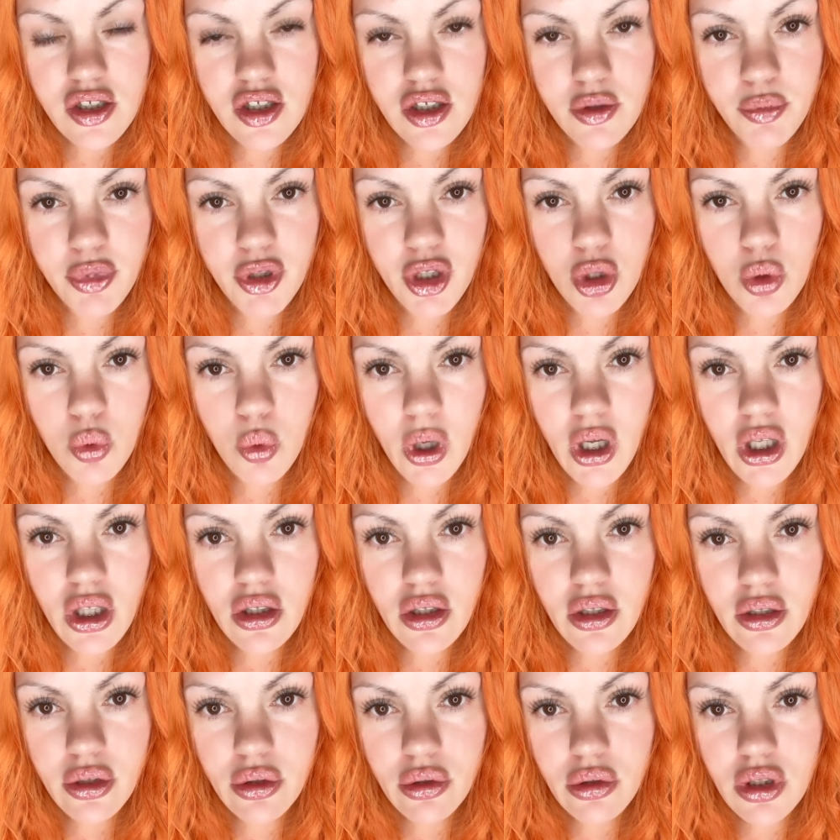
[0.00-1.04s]
to be quite
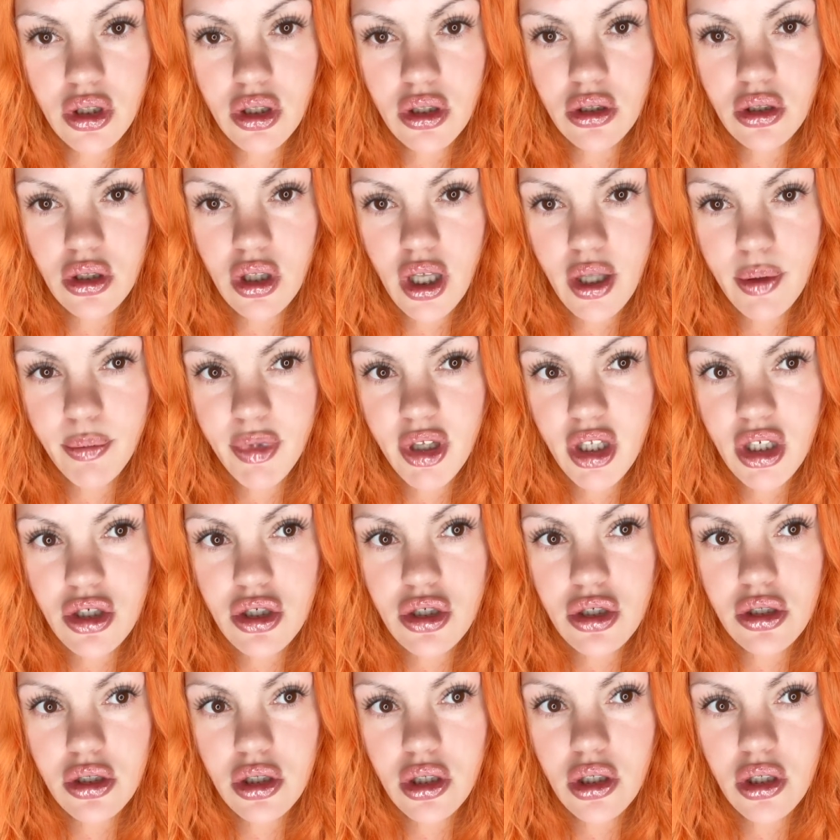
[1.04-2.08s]
literal. I mean,
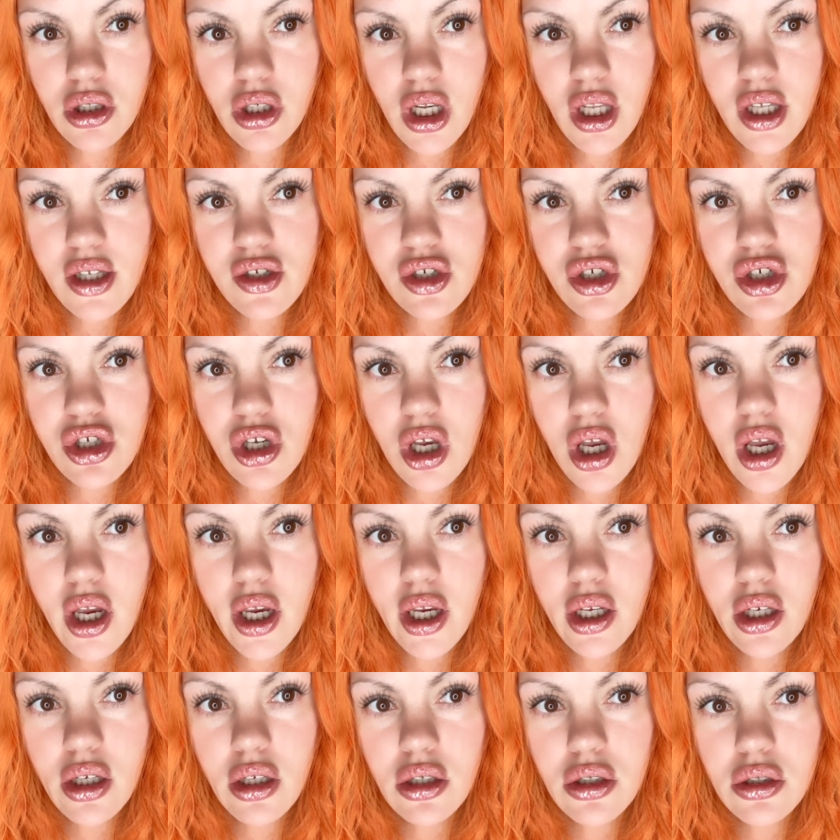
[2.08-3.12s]
sure, it has
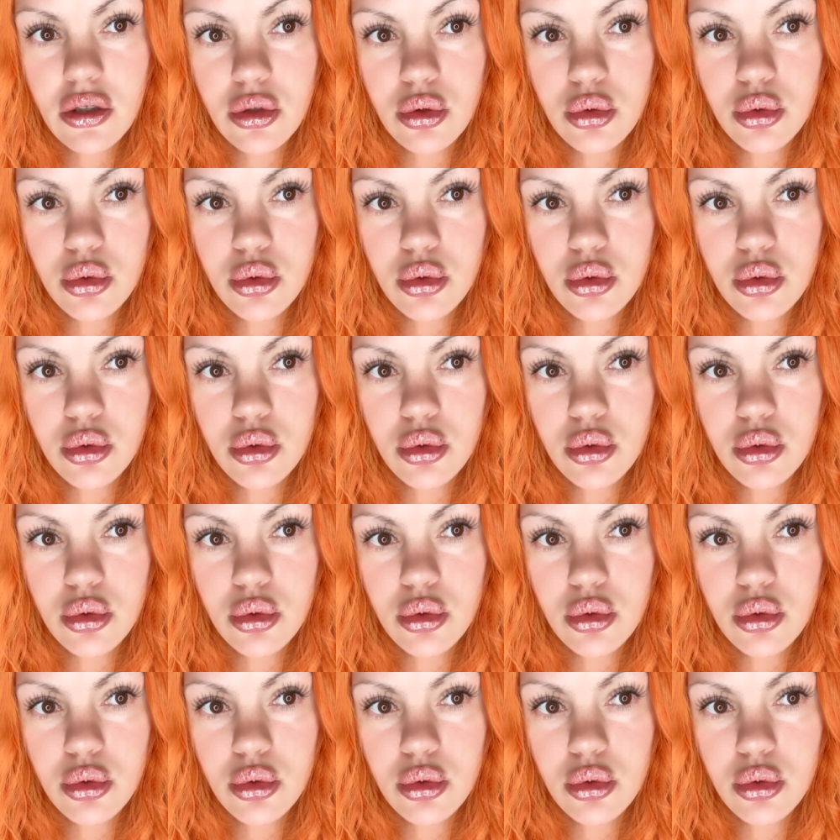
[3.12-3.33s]
shine,